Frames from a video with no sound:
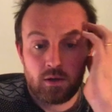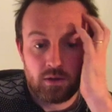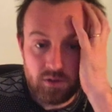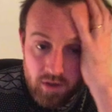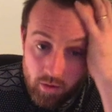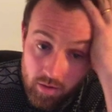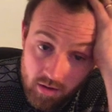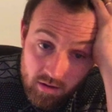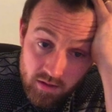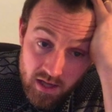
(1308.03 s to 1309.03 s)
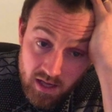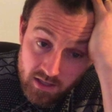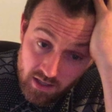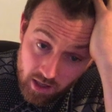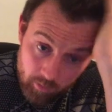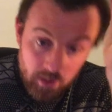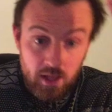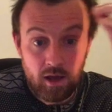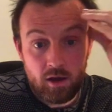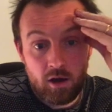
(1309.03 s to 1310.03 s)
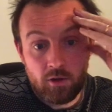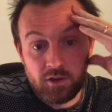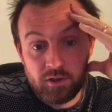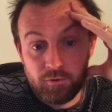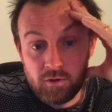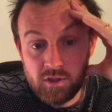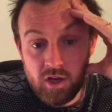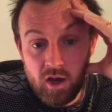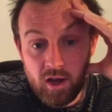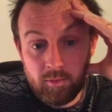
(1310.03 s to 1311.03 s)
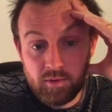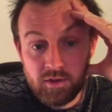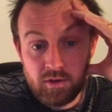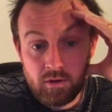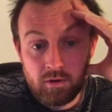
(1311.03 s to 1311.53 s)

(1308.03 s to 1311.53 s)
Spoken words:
So these up here are the different types